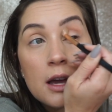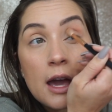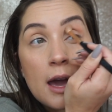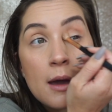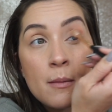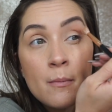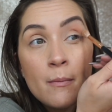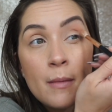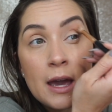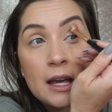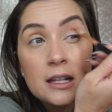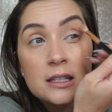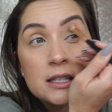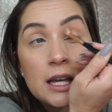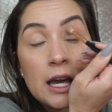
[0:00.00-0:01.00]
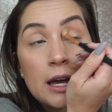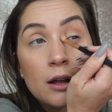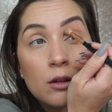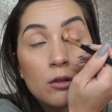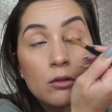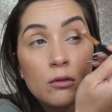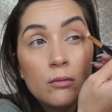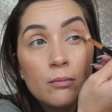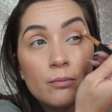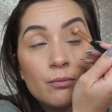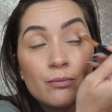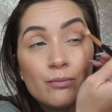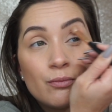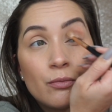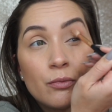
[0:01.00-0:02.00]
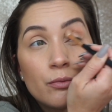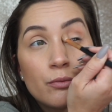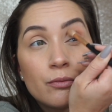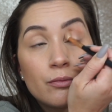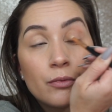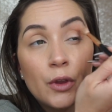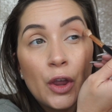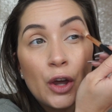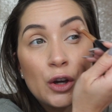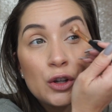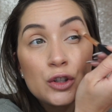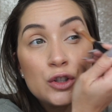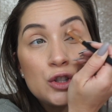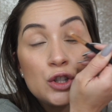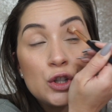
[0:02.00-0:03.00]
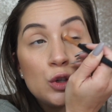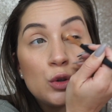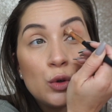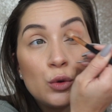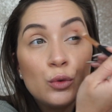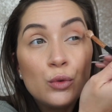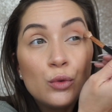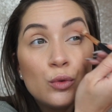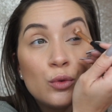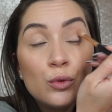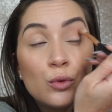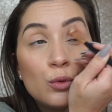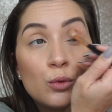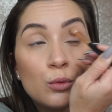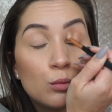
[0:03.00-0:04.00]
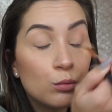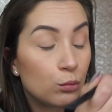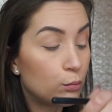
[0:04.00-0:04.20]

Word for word: It makes it look too